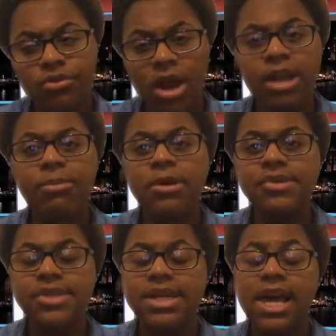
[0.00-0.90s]
Dragon
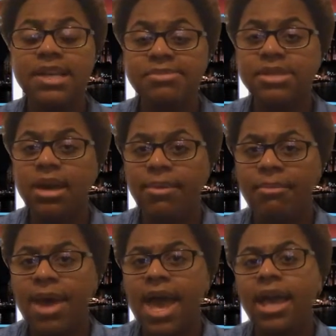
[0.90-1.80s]
Ball Z has been
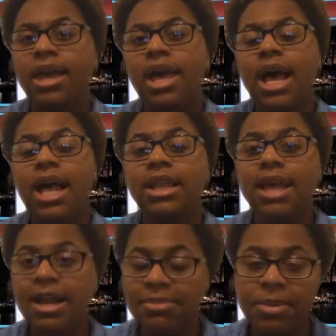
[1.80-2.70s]
coming back. A
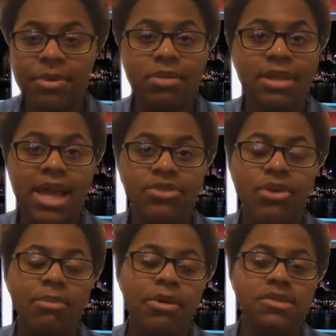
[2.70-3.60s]
lot of people don't like
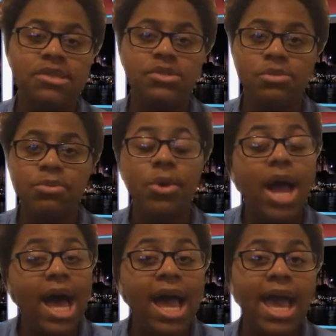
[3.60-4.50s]
Dragon Ball Z
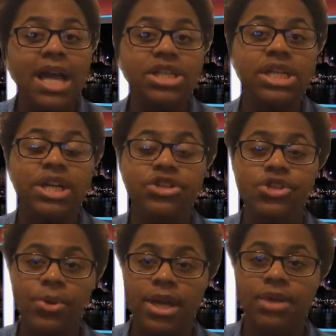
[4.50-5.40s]
Super. I actually
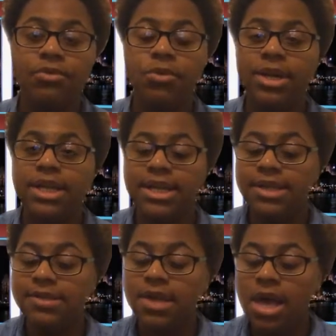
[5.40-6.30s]
enjoy it for what it
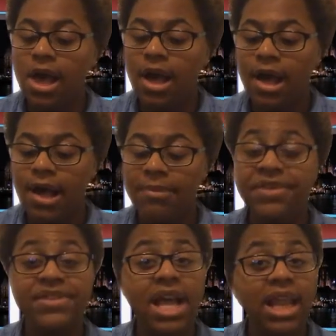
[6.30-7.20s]
is. Um,
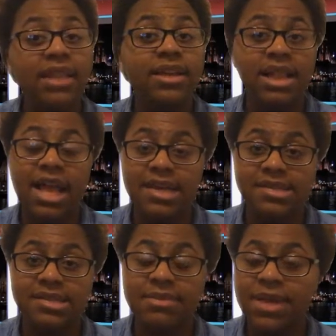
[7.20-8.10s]
it's not like the
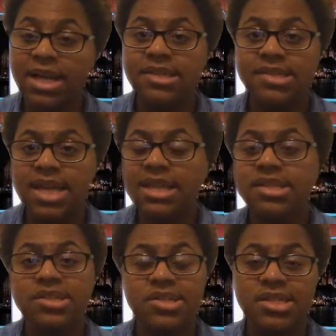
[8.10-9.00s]
classics. I'm not going to say
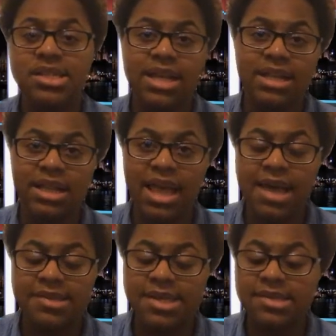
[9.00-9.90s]
that it's just like the
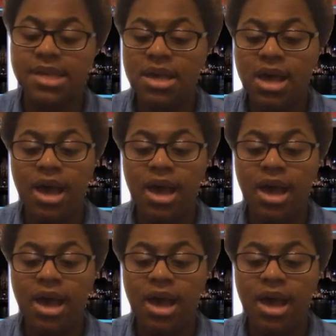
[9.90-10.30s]
classics.